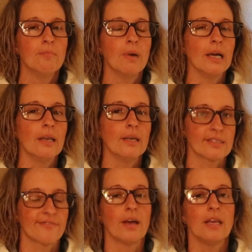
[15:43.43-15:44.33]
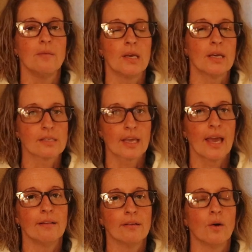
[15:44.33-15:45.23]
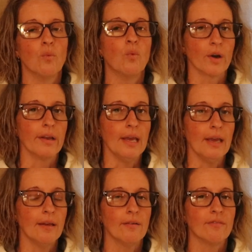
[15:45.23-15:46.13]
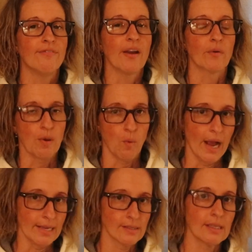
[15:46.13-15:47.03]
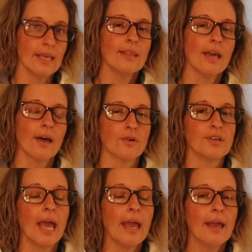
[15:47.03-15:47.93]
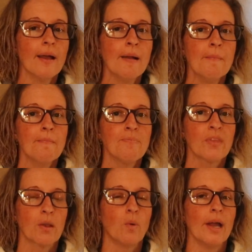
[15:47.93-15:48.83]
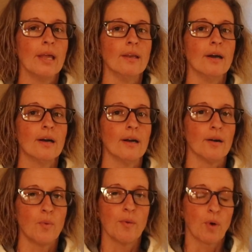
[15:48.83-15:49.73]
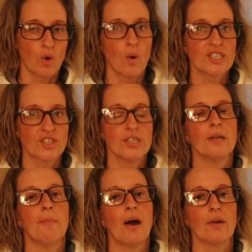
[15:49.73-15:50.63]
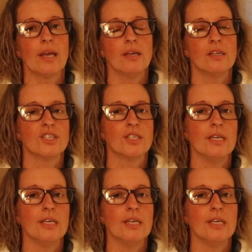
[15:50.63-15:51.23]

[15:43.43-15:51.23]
but it's funny because Kayla worded it very wisely the other day when we were questioned about it, and